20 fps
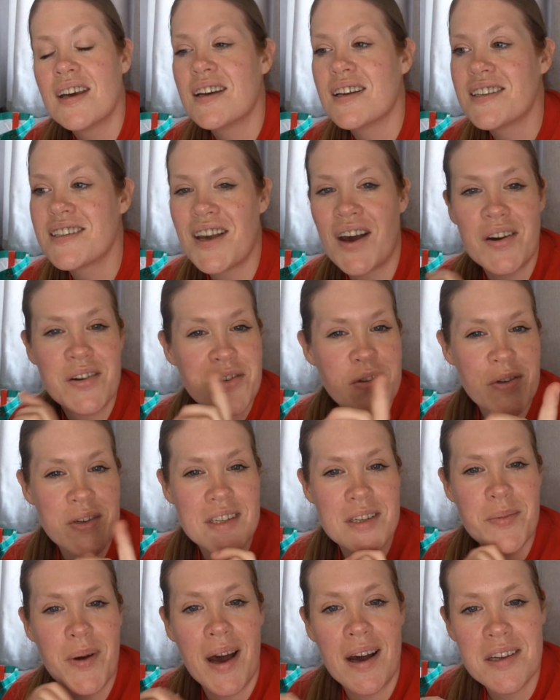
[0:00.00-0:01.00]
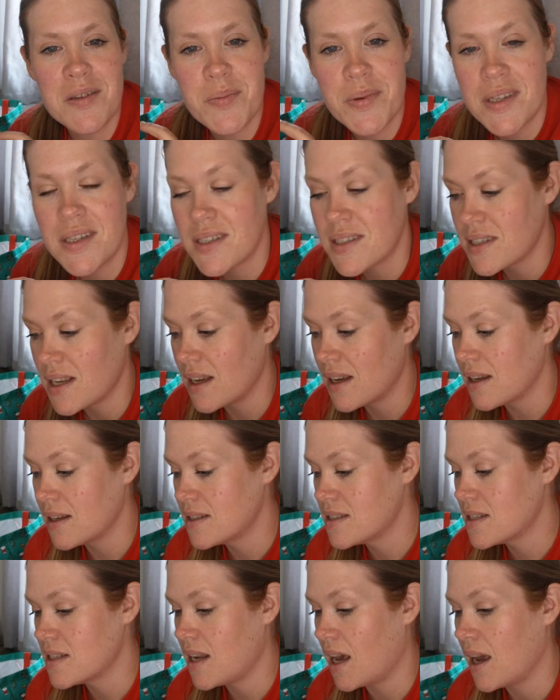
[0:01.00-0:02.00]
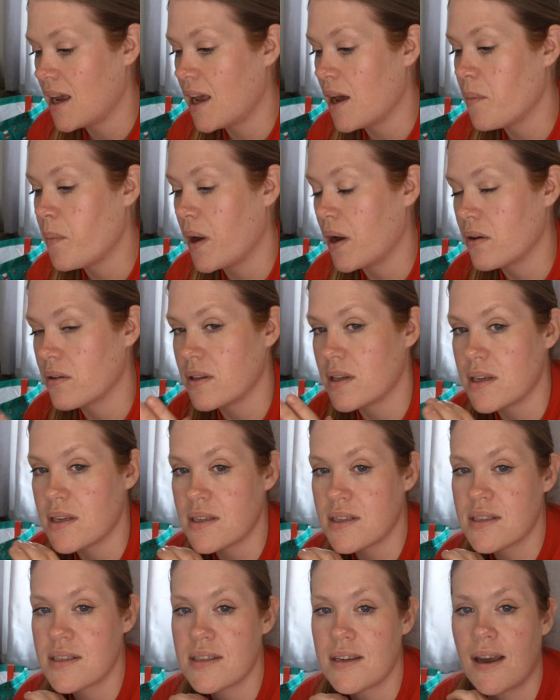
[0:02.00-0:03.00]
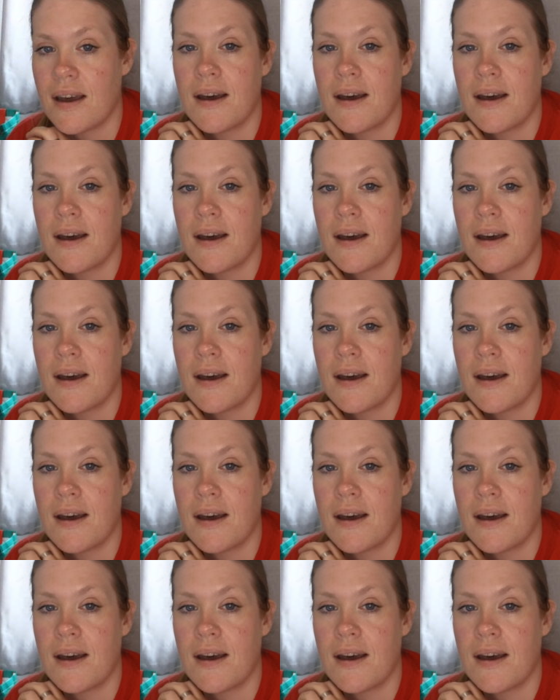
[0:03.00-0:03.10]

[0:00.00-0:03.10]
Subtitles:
So I was talking to my husband today about this.